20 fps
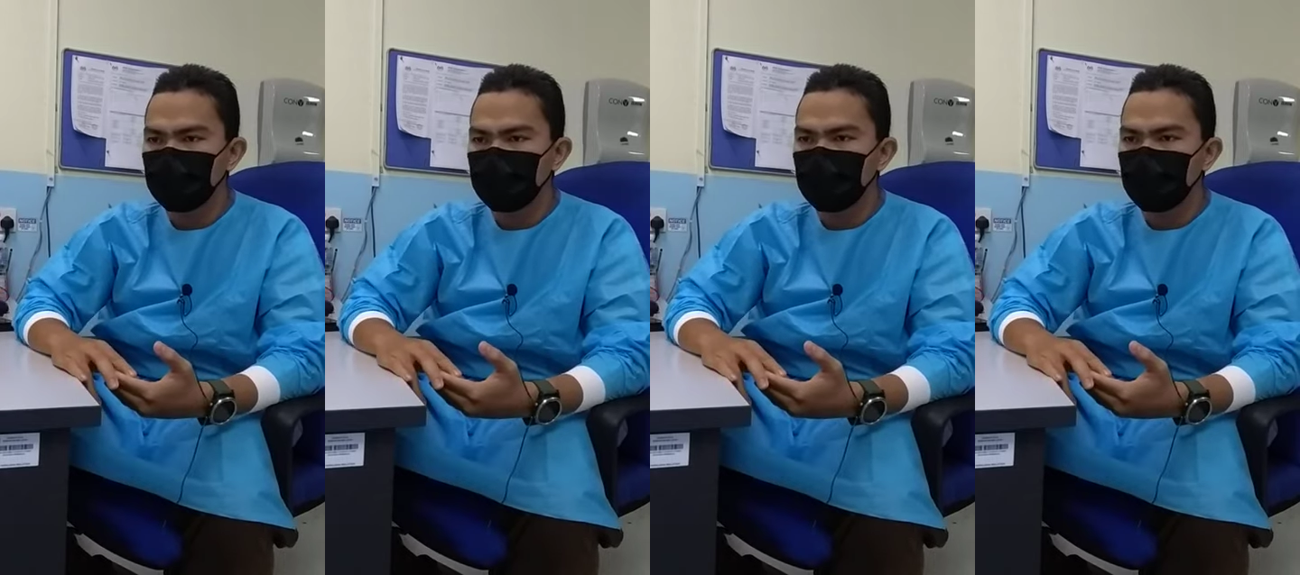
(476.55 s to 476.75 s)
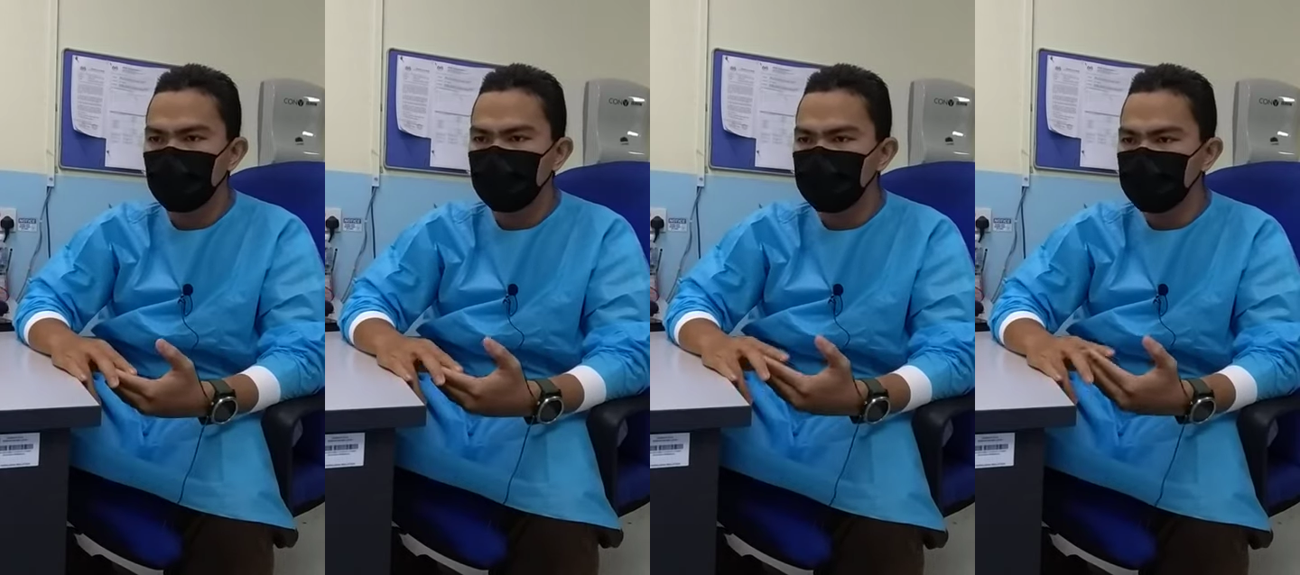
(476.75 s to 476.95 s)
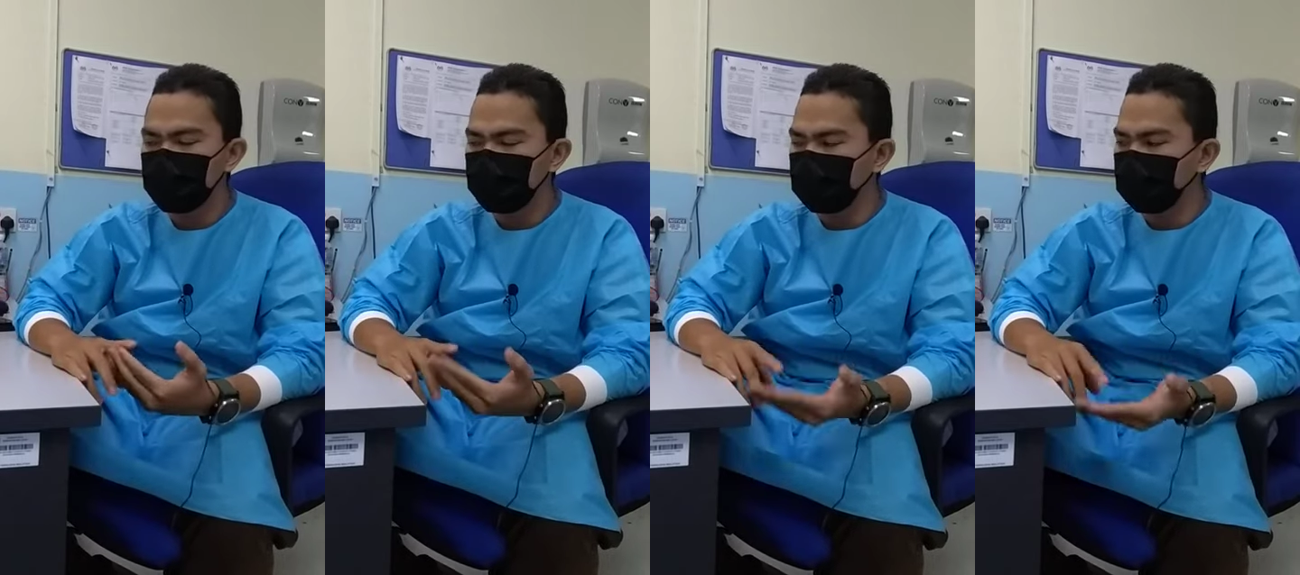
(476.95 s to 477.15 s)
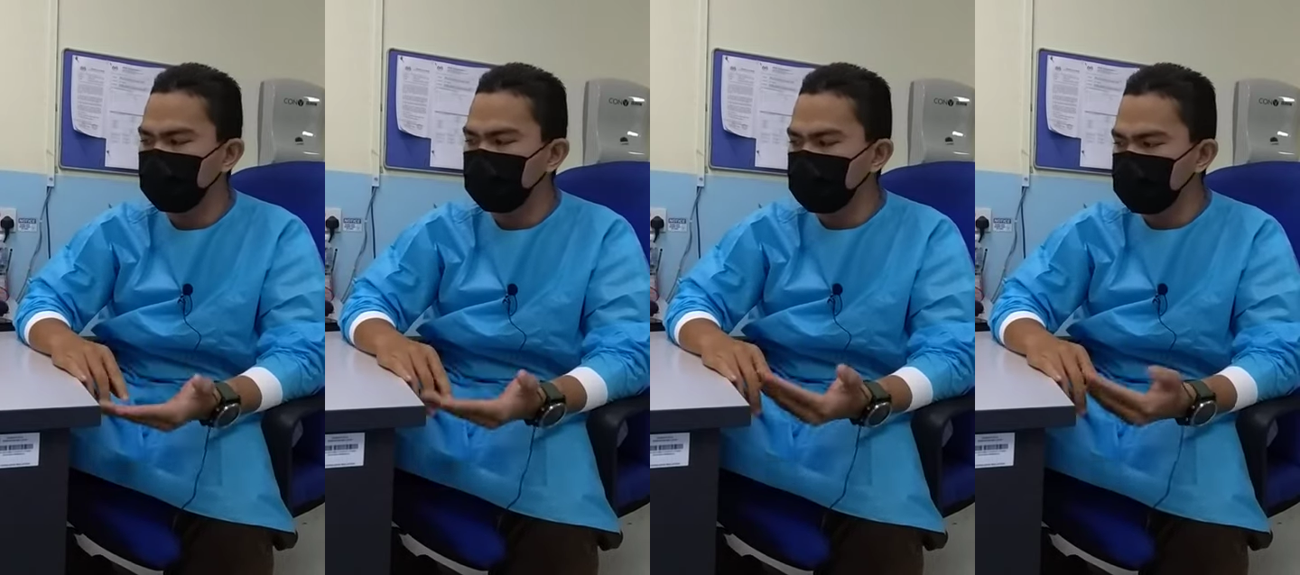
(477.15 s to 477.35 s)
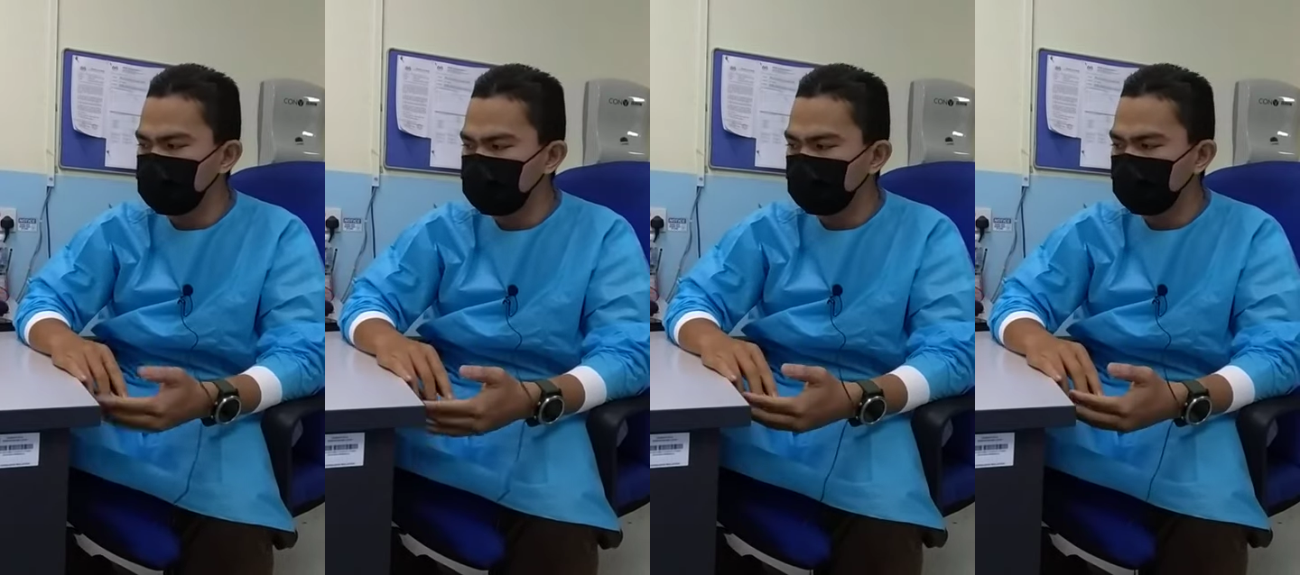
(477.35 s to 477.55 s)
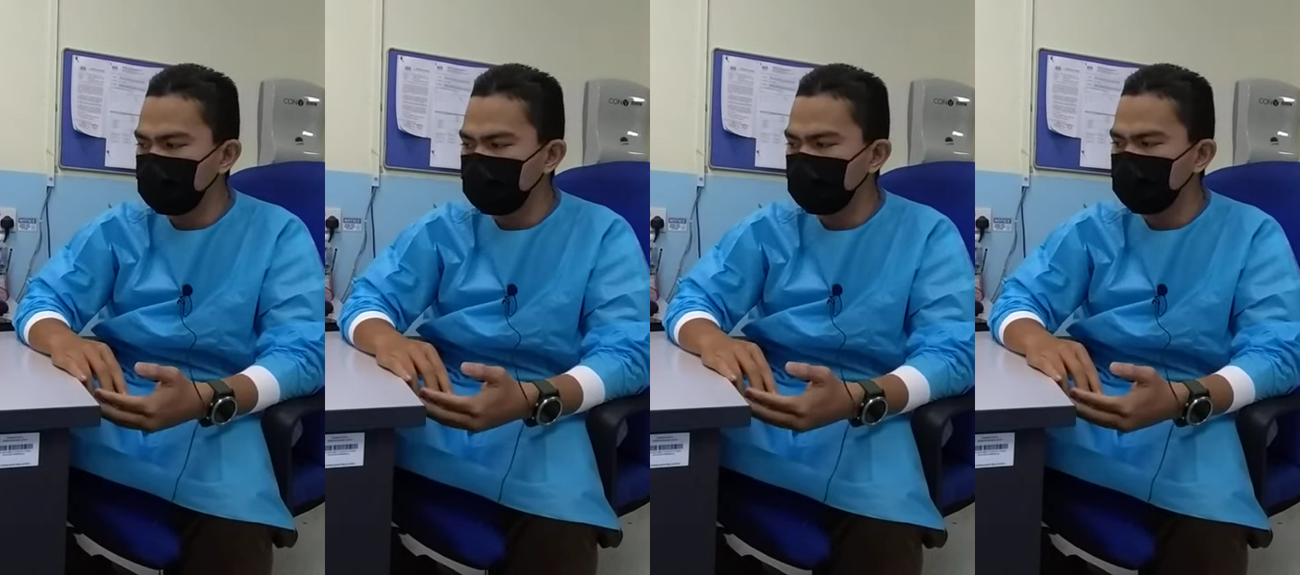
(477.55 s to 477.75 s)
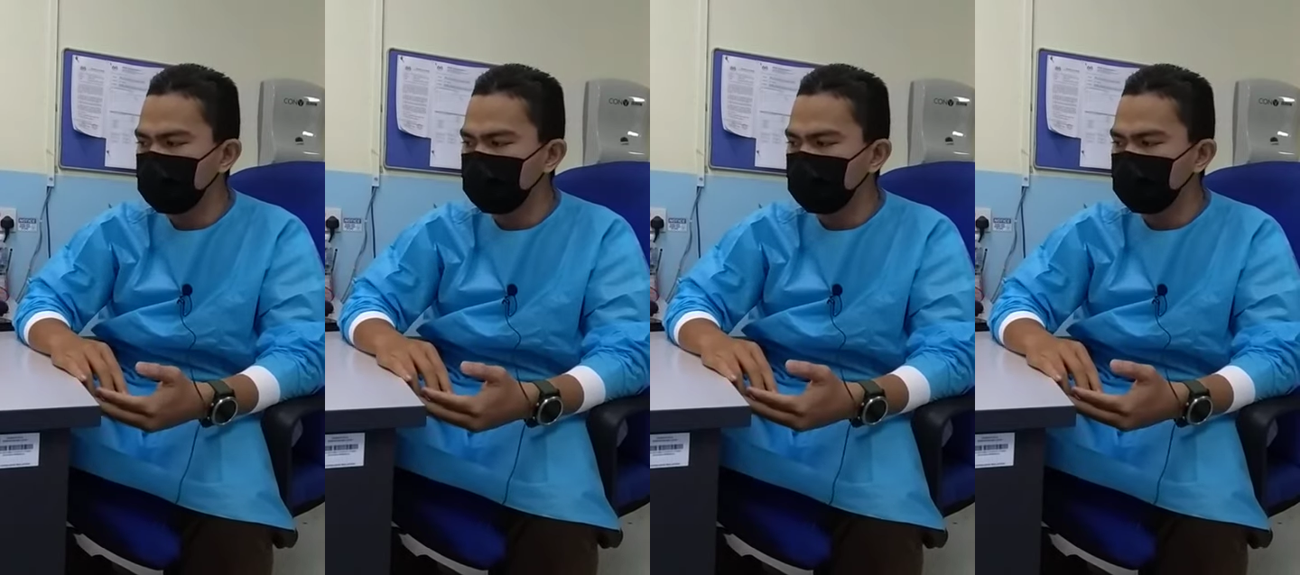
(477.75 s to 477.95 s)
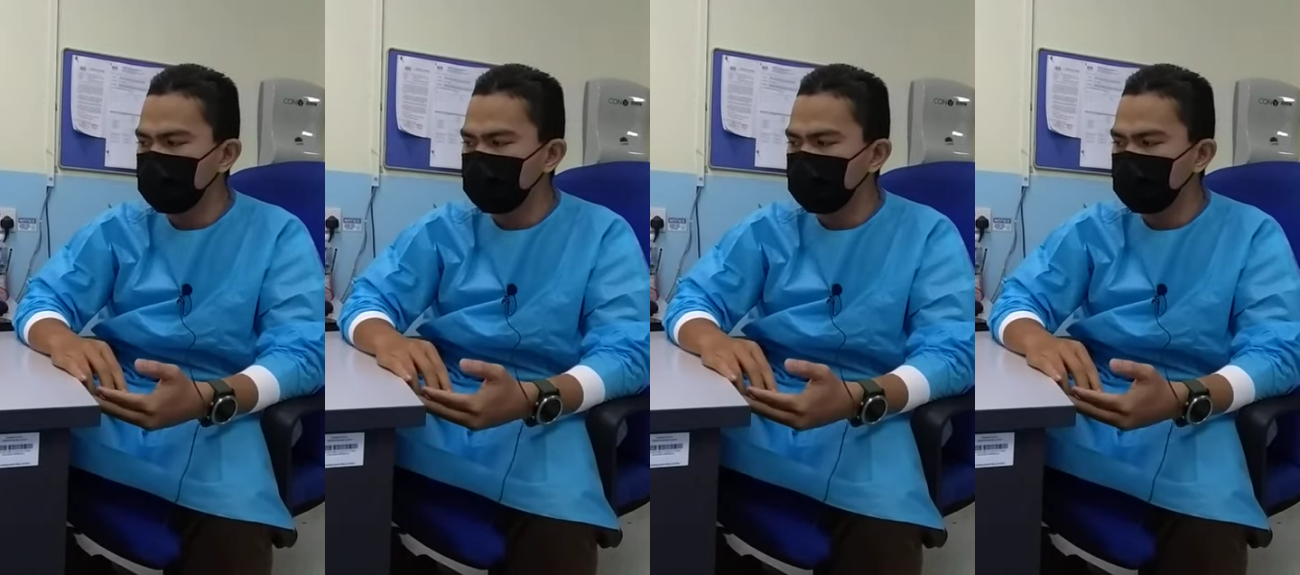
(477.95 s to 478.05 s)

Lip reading: hamstring injury,